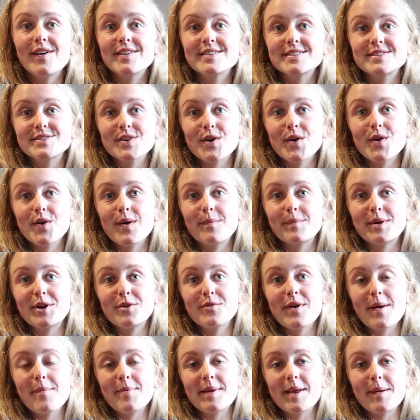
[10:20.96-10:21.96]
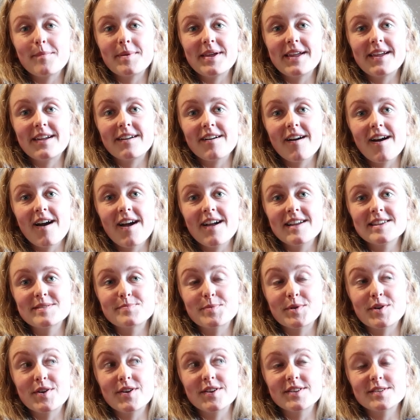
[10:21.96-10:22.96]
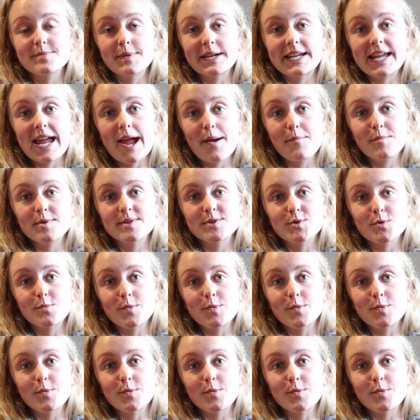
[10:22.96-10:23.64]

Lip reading: So I'm gonna wrap it up here, guys, because my camera's